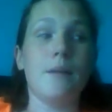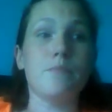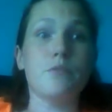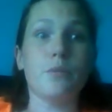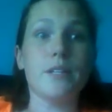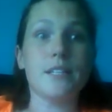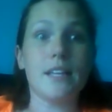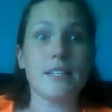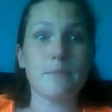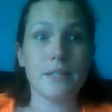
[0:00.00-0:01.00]
Don't wait till the
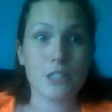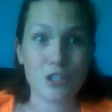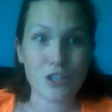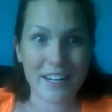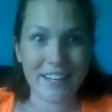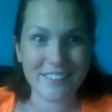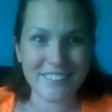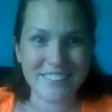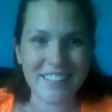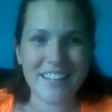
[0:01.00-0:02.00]
last minute to try
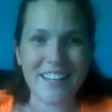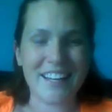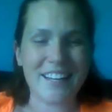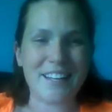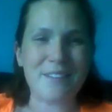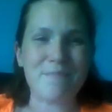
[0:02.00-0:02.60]
out.